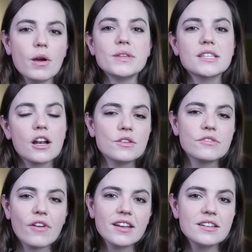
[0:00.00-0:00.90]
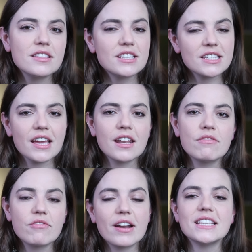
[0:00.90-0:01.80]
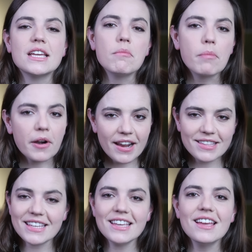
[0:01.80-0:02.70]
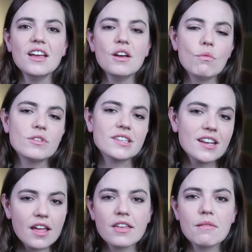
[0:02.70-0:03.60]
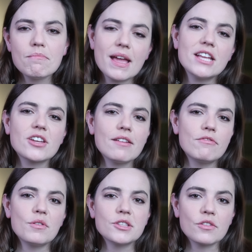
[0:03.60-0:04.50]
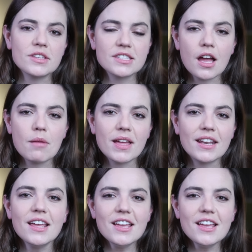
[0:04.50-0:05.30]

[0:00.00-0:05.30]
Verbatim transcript: Bowie's close friend, the designer Freddie Berretti, was another major influence on the starman,